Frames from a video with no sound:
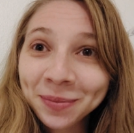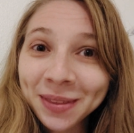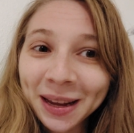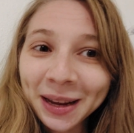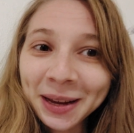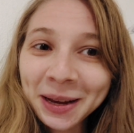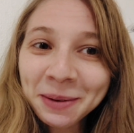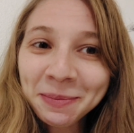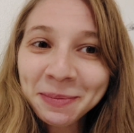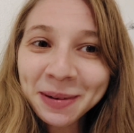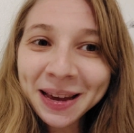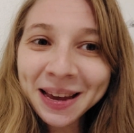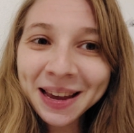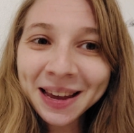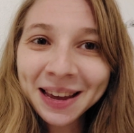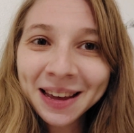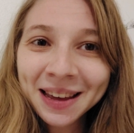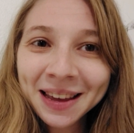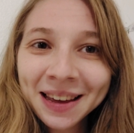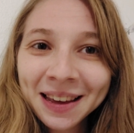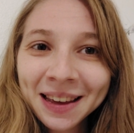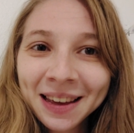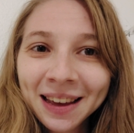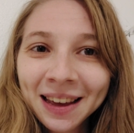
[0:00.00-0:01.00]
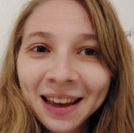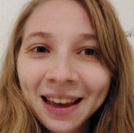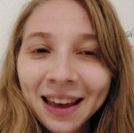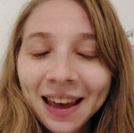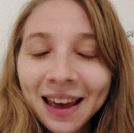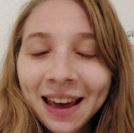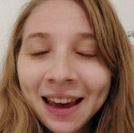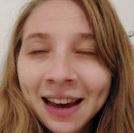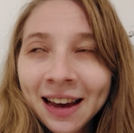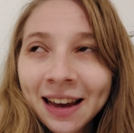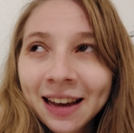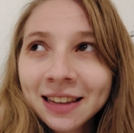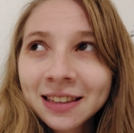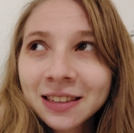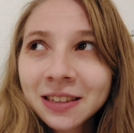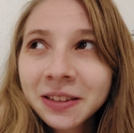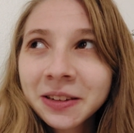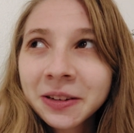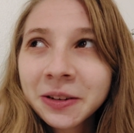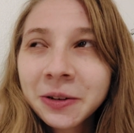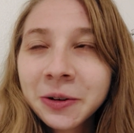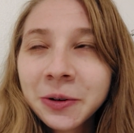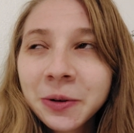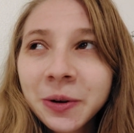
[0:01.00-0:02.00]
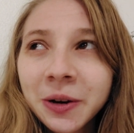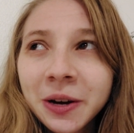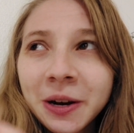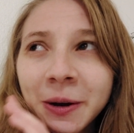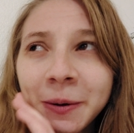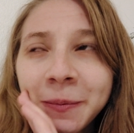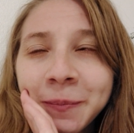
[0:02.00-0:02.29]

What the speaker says: like me, and who